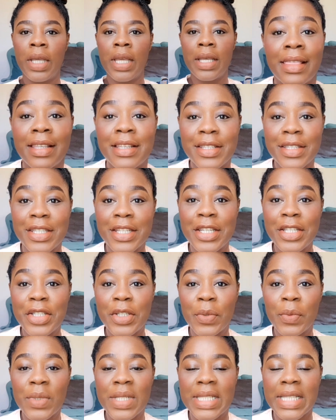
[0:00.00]
The
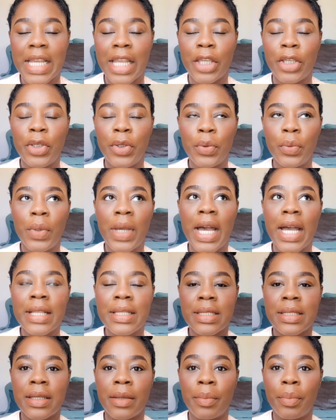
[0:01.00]
surgeon was like, you
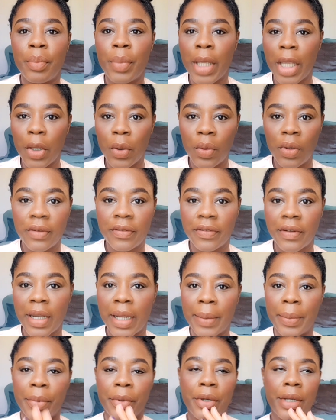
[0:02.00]
had some big old
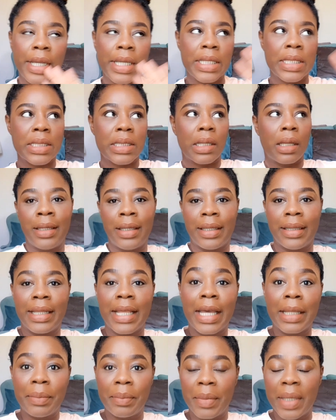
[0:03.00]
fibroids.
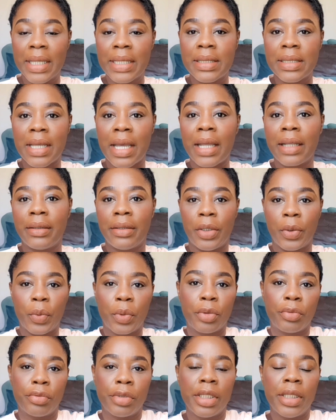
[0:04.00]
That meant that they
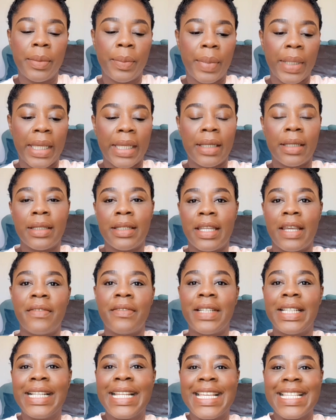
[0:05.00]
were really big.
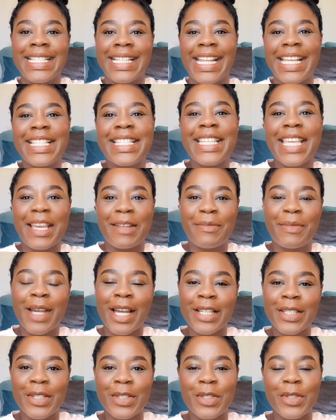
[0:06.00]
Nevertheless, let's get
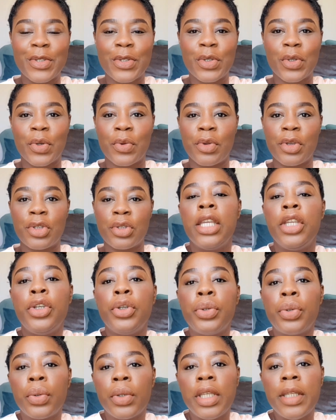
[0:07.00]
back to the stories.
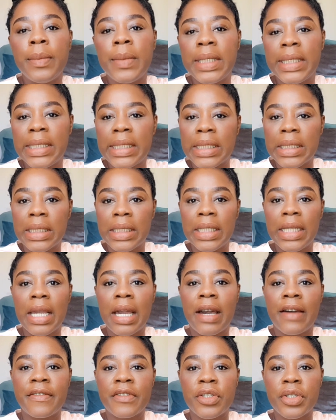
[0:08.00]
You know, immediately
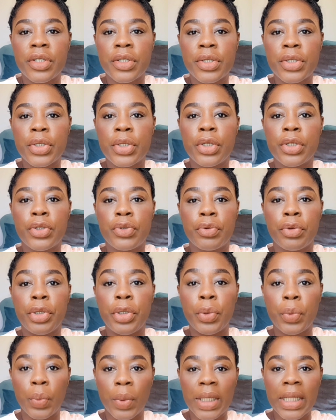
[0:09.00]
after the surgery,
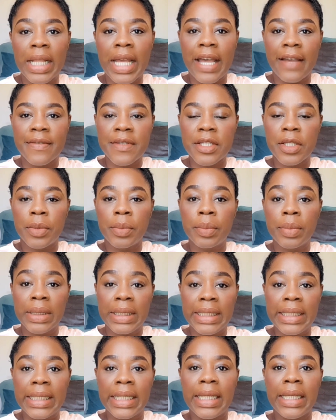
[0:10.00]
you will have some
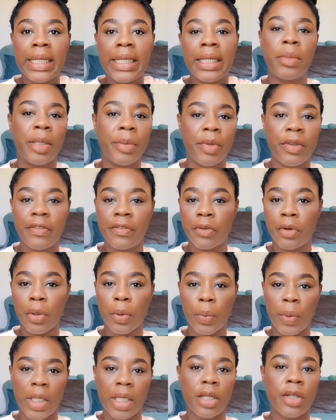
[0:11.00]
bleeding, maybe for
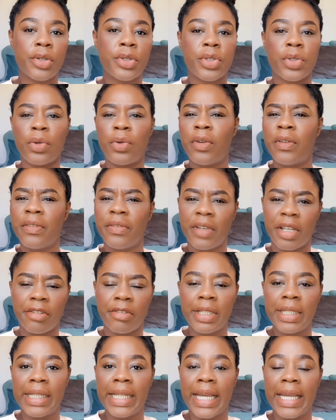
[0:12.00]
a week or so,
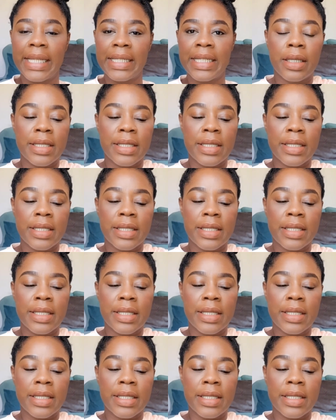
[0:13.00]
very light.